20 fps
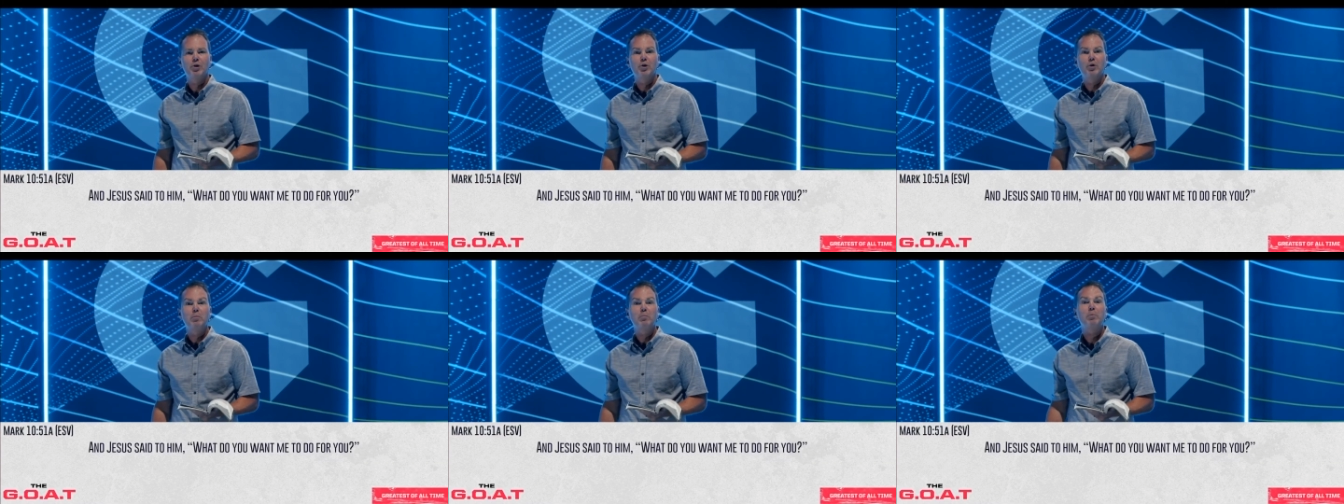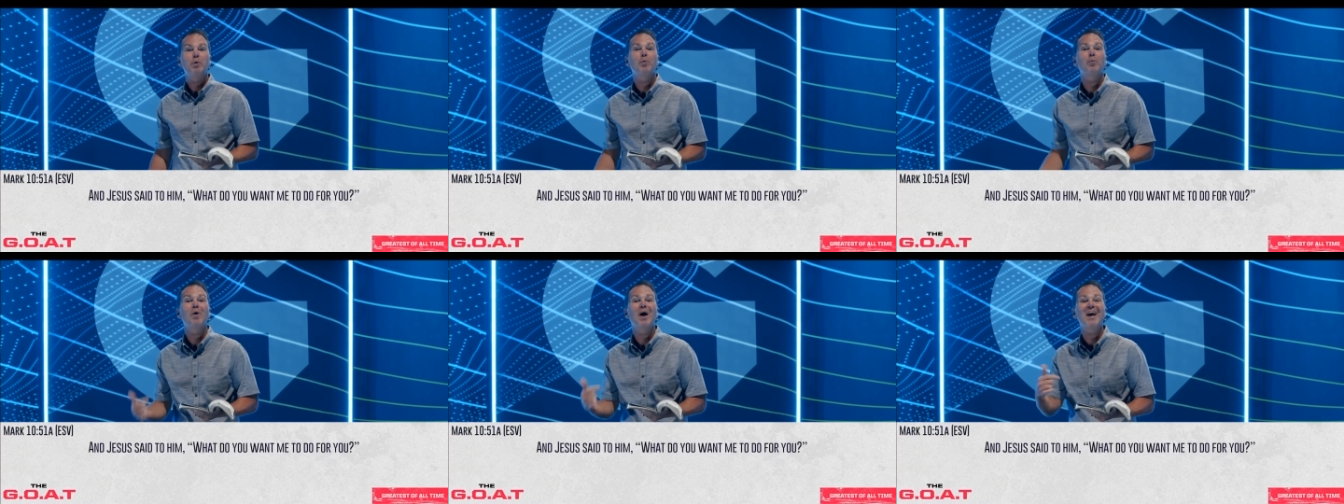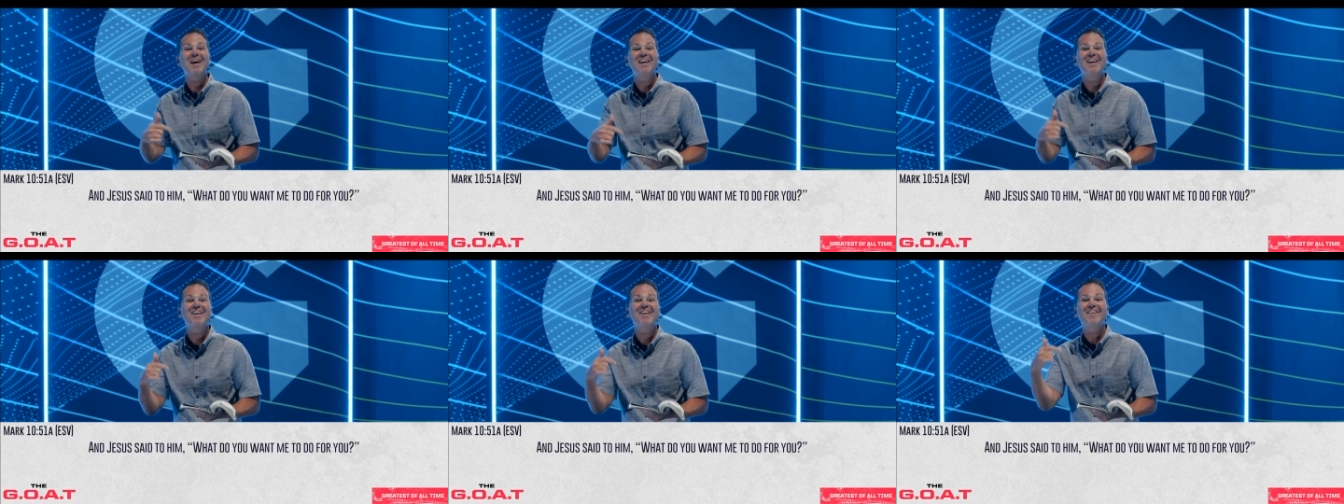But right
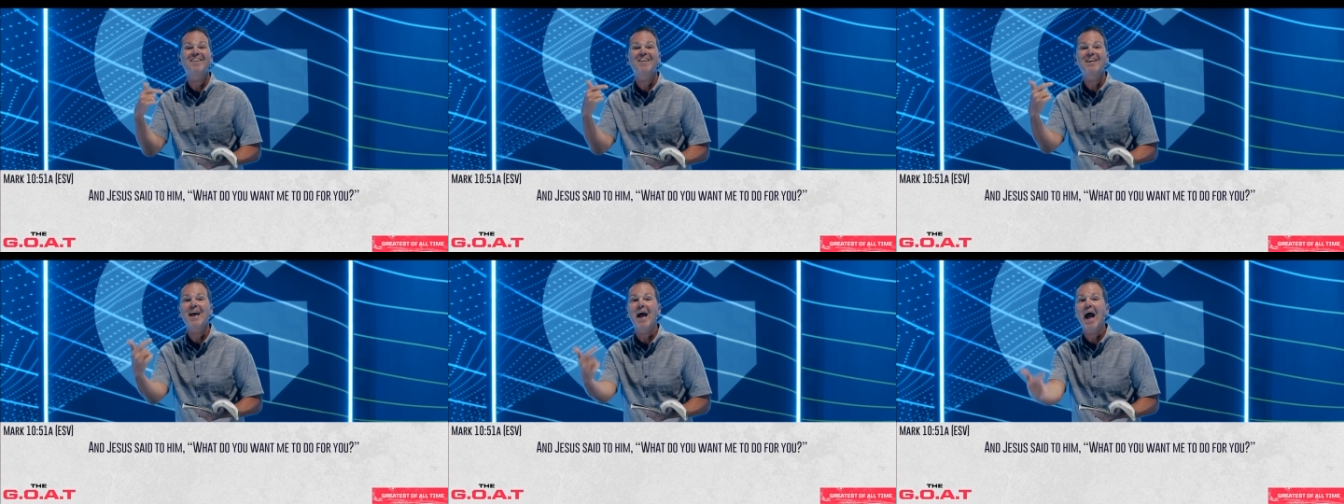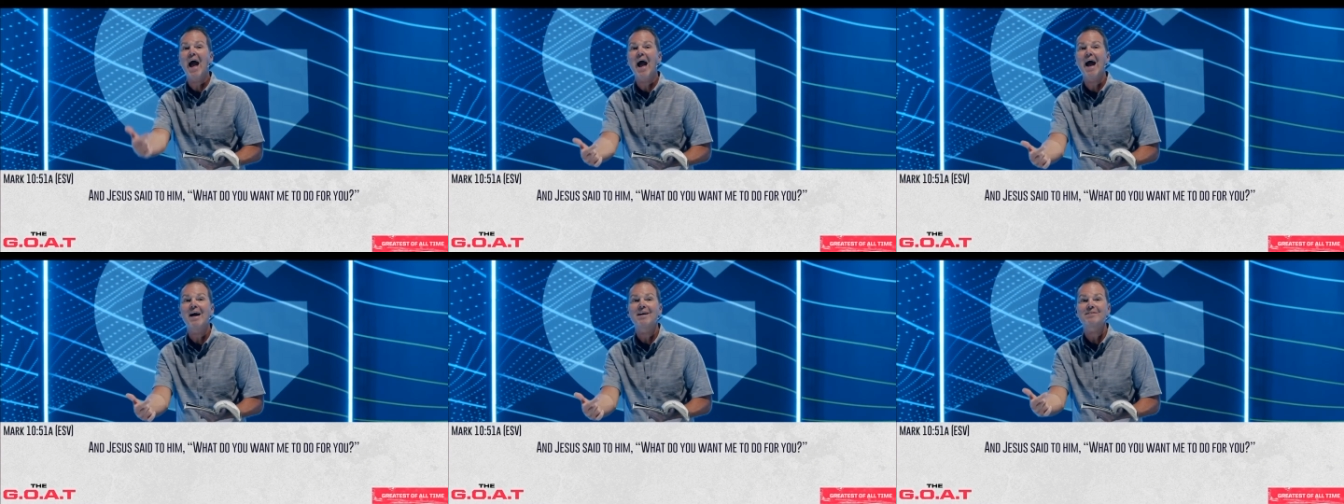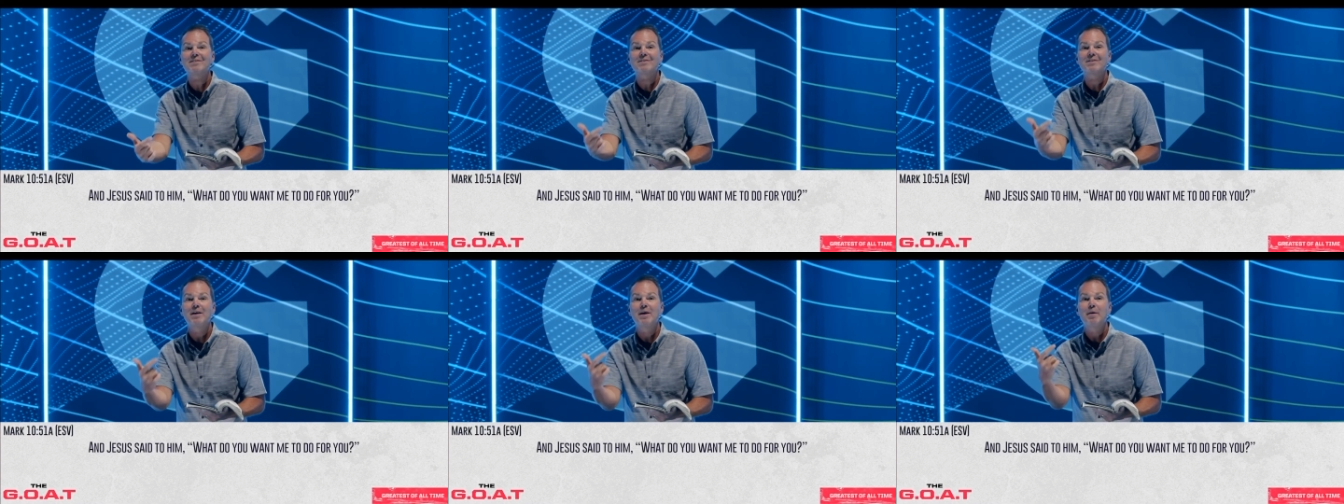here, he
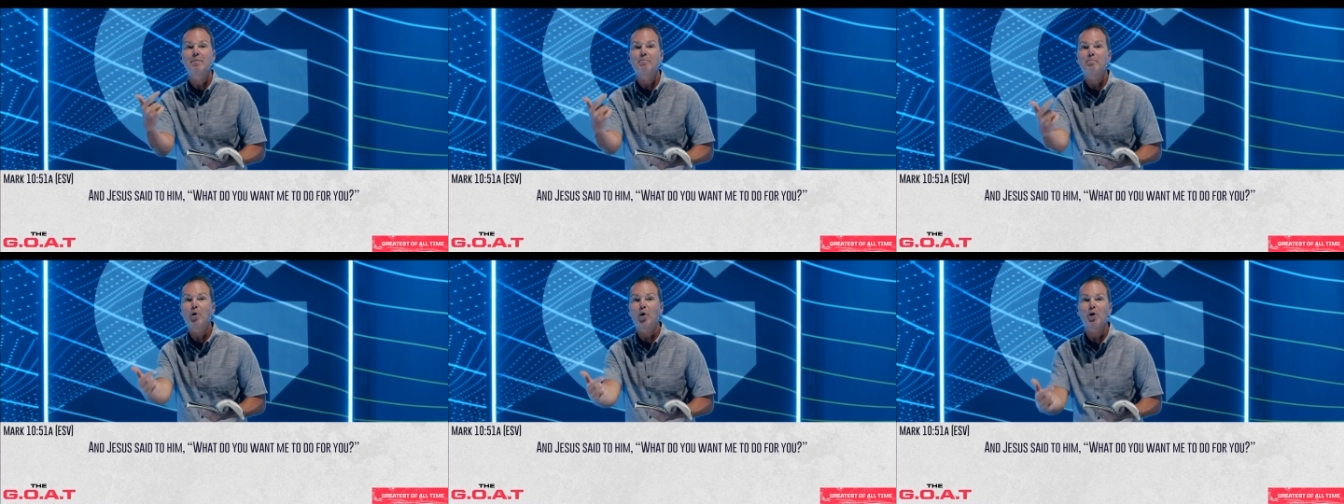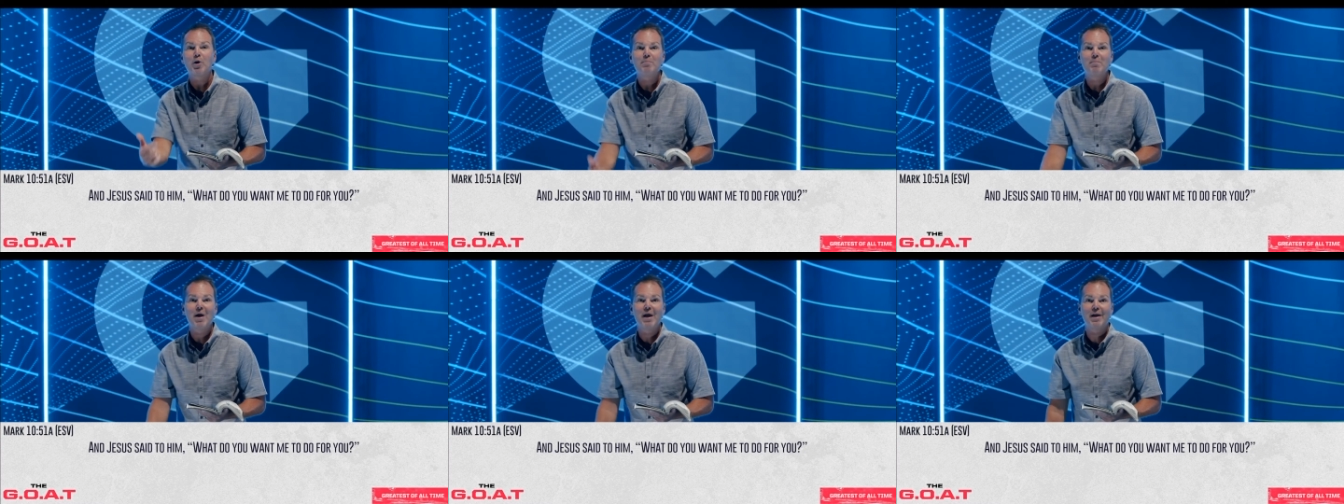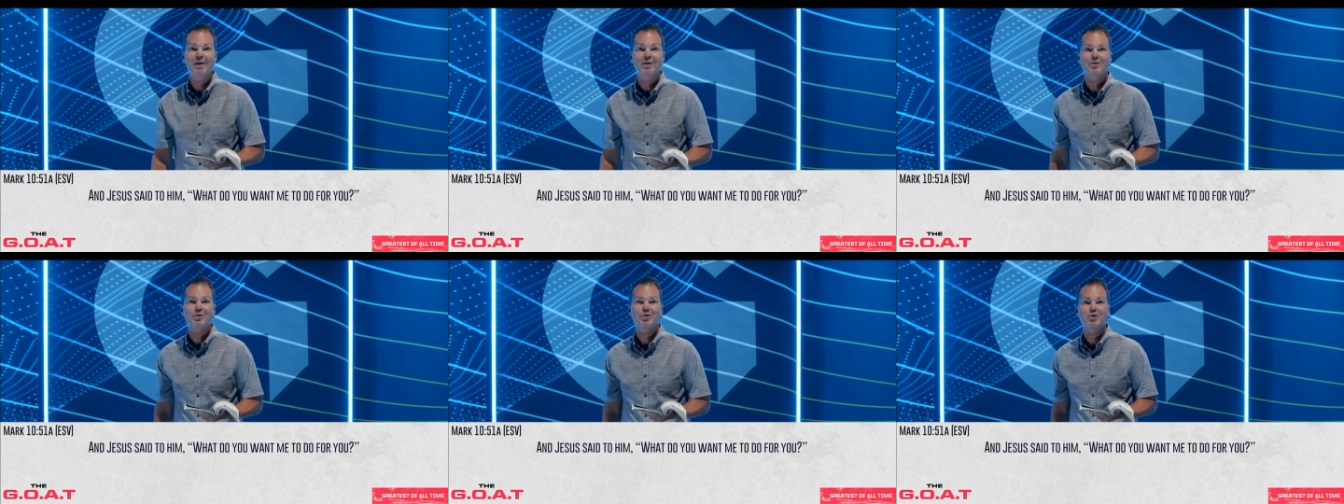asked
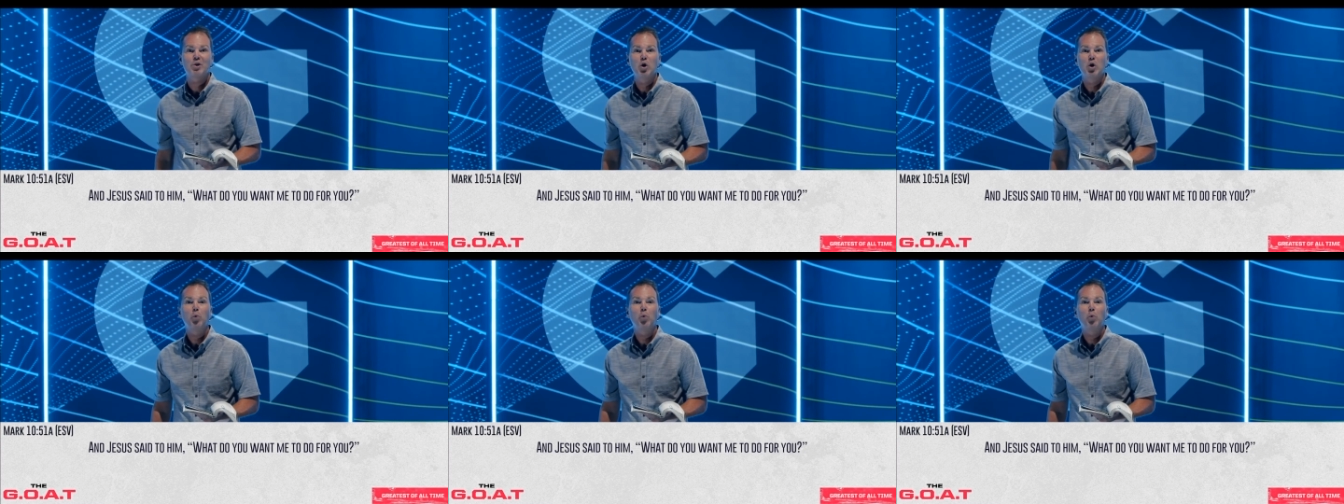Bartimaeus,